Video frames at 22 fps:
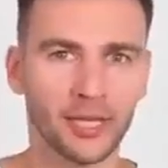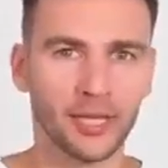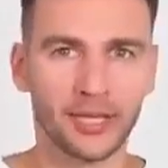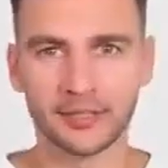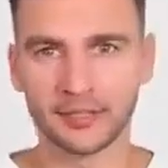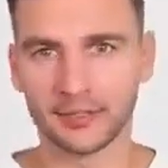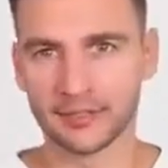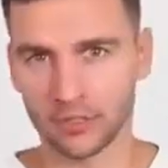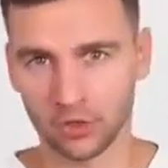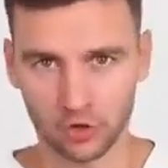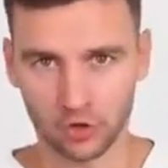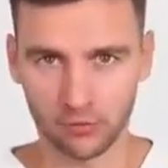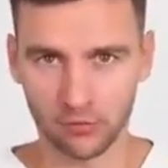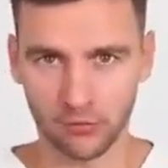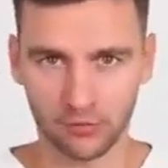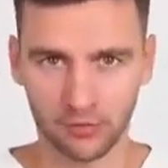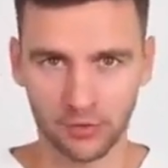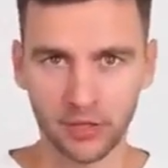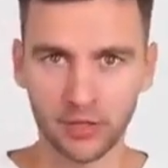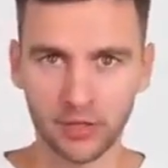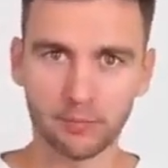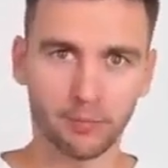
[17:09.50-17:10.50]
tensions
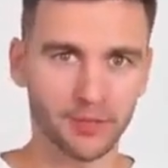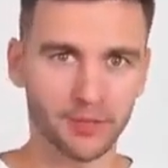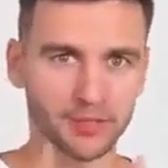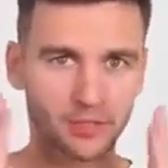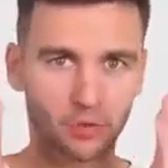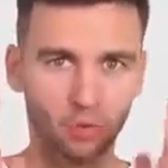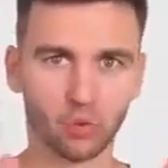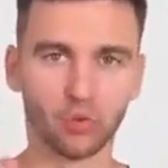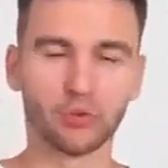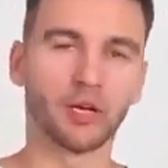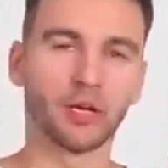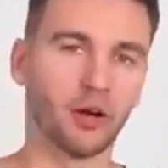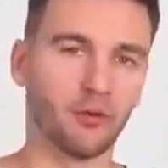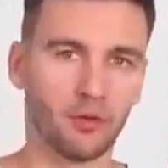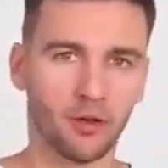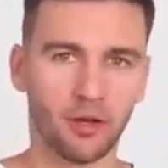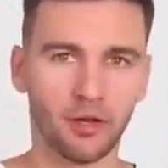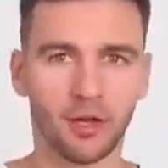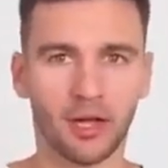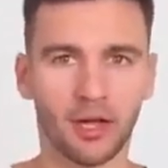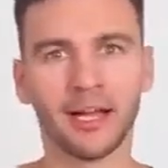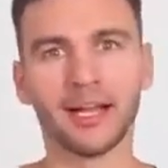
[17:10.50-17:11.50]
and lift the facial
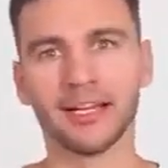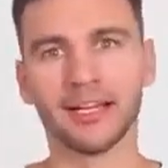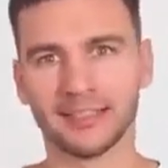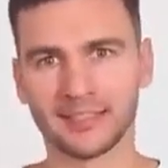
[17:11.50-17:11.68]
outline.